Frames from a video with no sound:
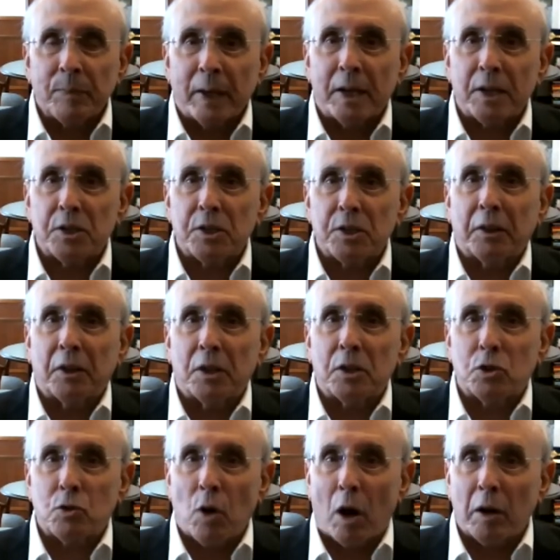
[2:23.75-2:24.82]
it is not the
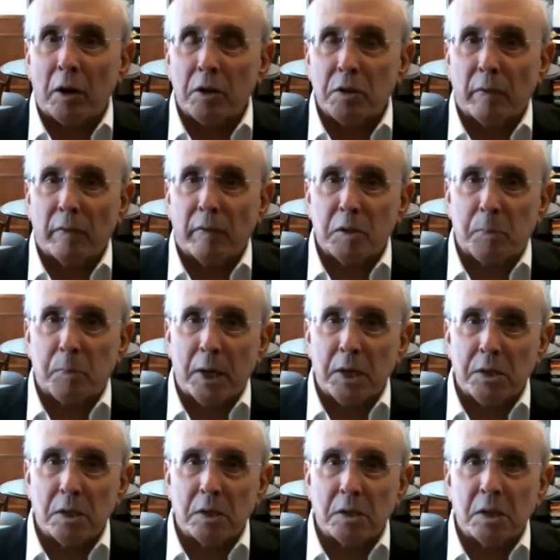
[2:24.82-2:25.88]
strongest of the
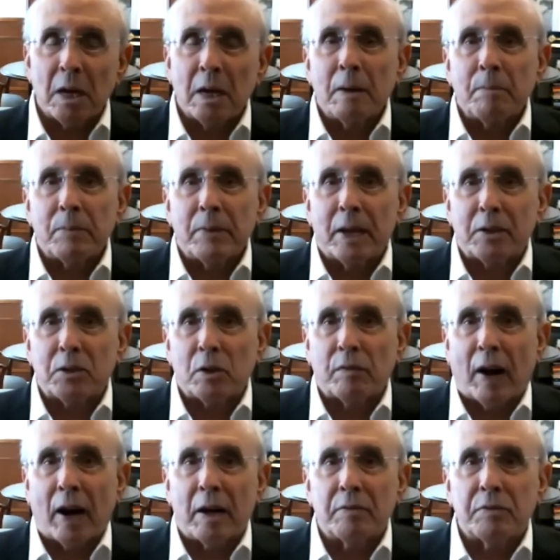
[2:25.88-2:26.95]
species that
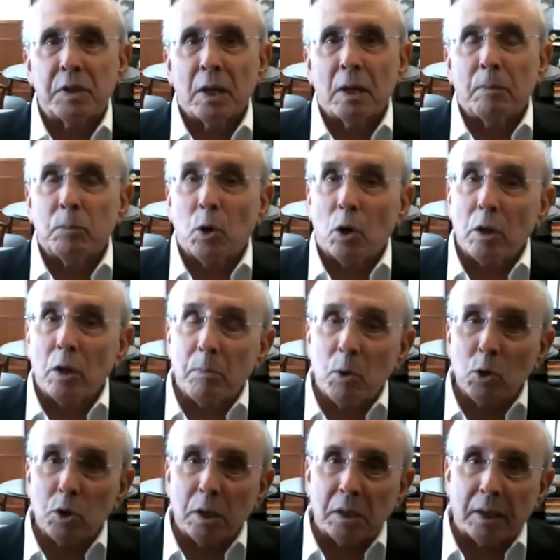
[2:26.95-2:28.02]
survives, nor the
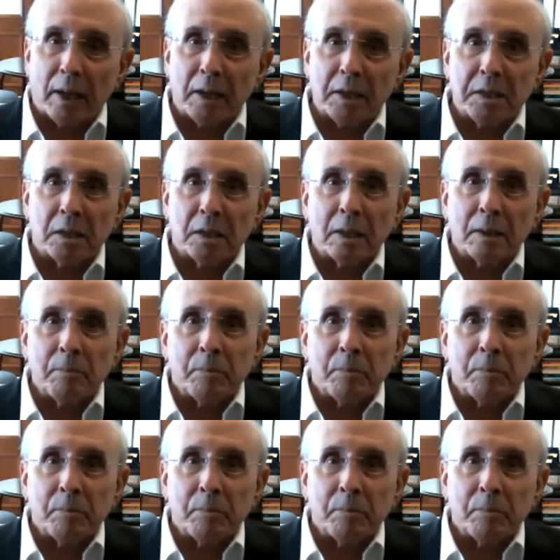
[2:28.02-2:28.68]
most intelligent,